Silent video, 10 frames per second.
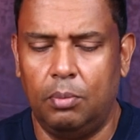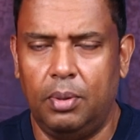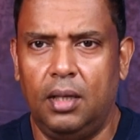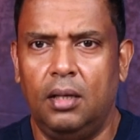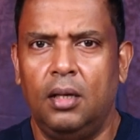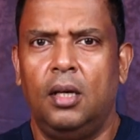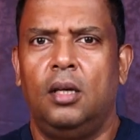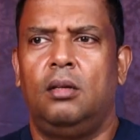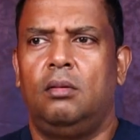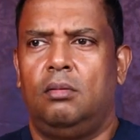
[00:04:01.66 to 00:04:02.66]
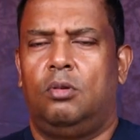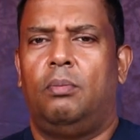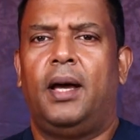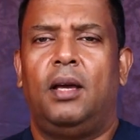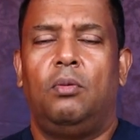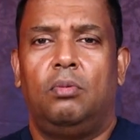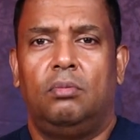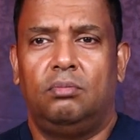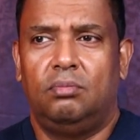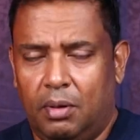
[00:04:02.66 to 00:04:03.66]
would be to buy,
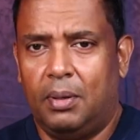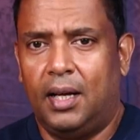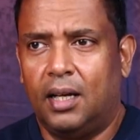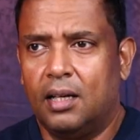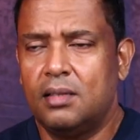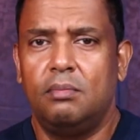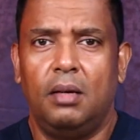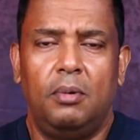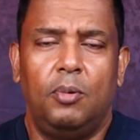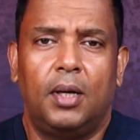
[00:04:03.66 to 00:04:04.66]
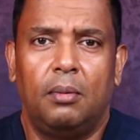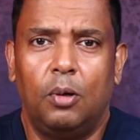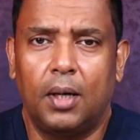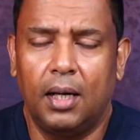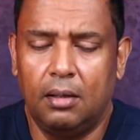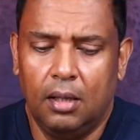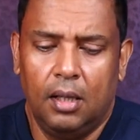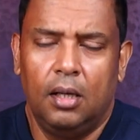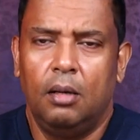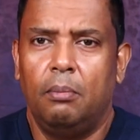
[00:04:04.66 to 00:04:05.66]
people like us, maybe we can look at
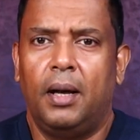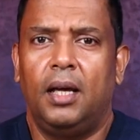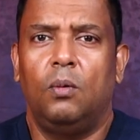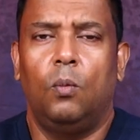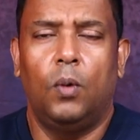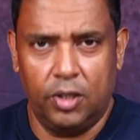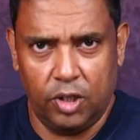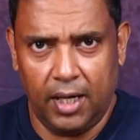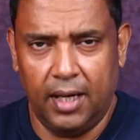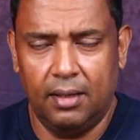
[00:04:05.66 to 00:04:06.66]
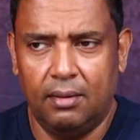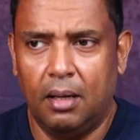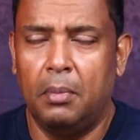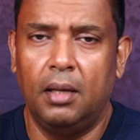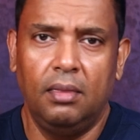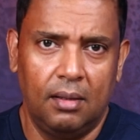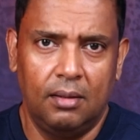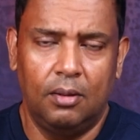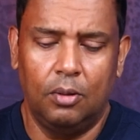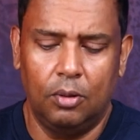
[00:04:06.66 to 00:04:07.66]
buying one share a month.
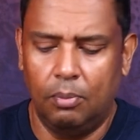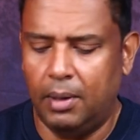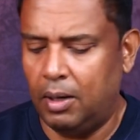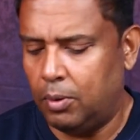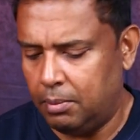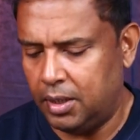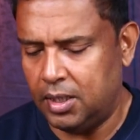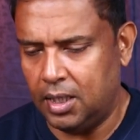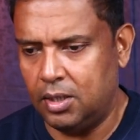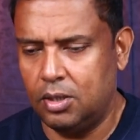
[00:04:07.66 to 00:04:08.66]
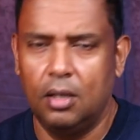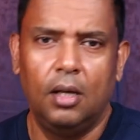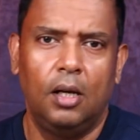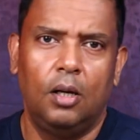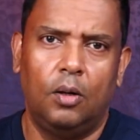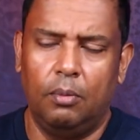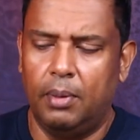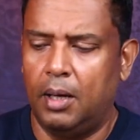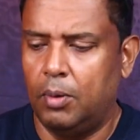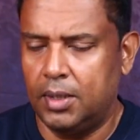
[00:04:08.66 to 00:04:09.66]
You buy one Bajaj or you
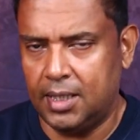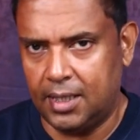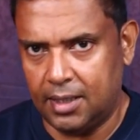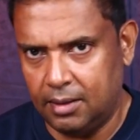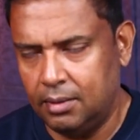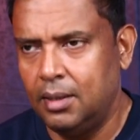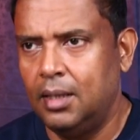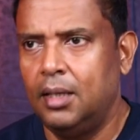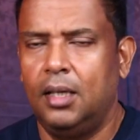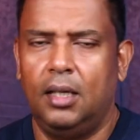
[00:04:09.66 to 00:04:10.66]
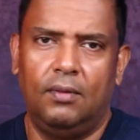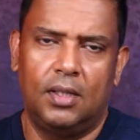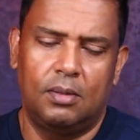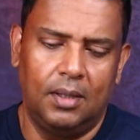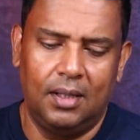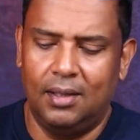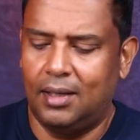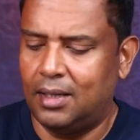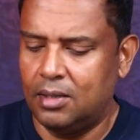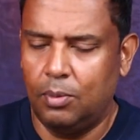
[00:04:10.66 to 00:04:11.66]
buy one Tata investment.
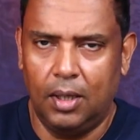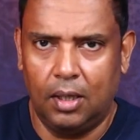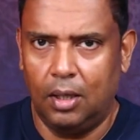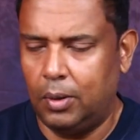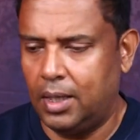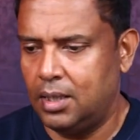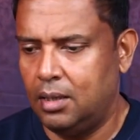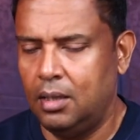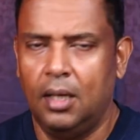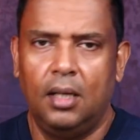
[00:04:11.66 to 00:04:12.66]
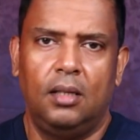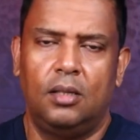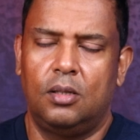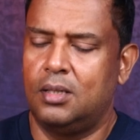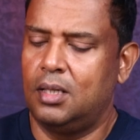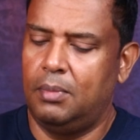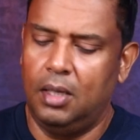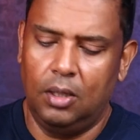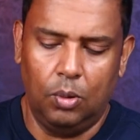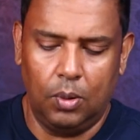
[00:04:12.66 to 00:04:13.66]
That is the way you can look at it. This is not
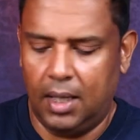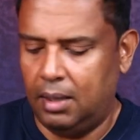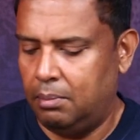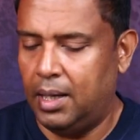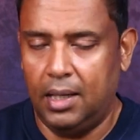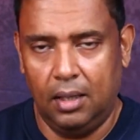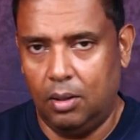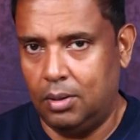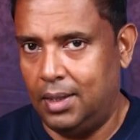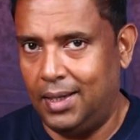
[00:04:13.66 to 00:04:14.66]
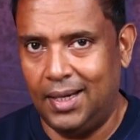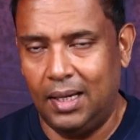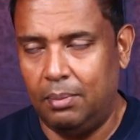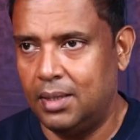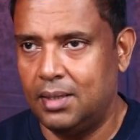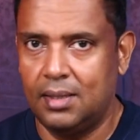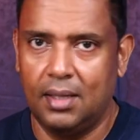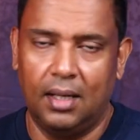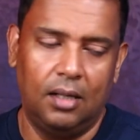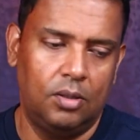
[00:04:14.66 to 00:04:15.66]
something you can buy on a regular basis
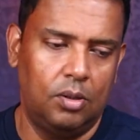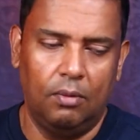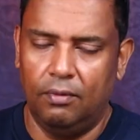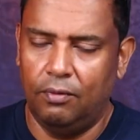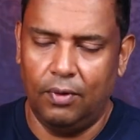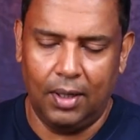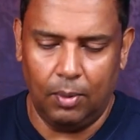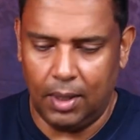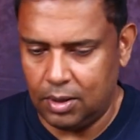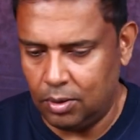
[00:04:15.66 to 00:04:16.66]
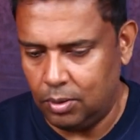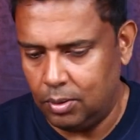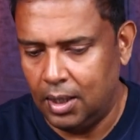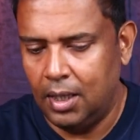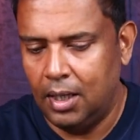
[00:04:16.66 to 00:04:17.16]
unless you're very well to do